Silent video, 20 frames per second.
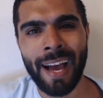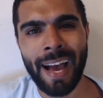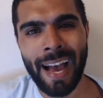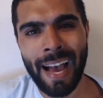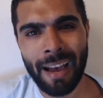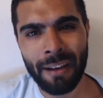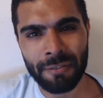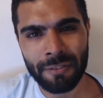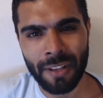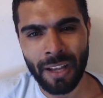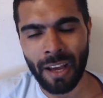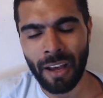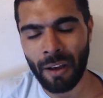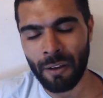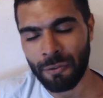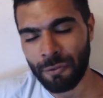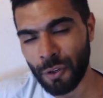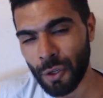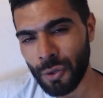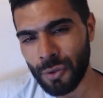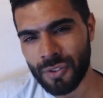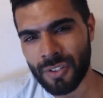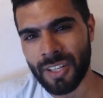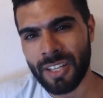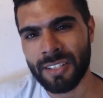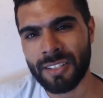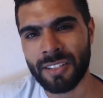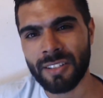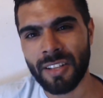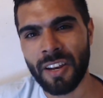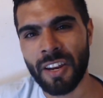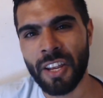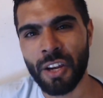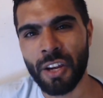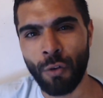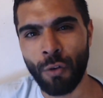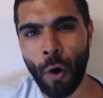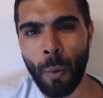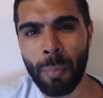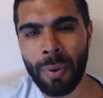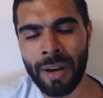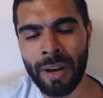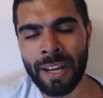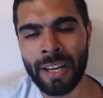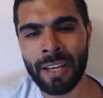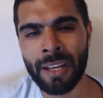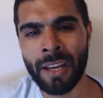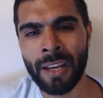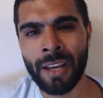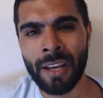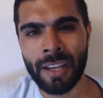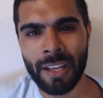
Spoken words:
After a few seasons in the Europa League,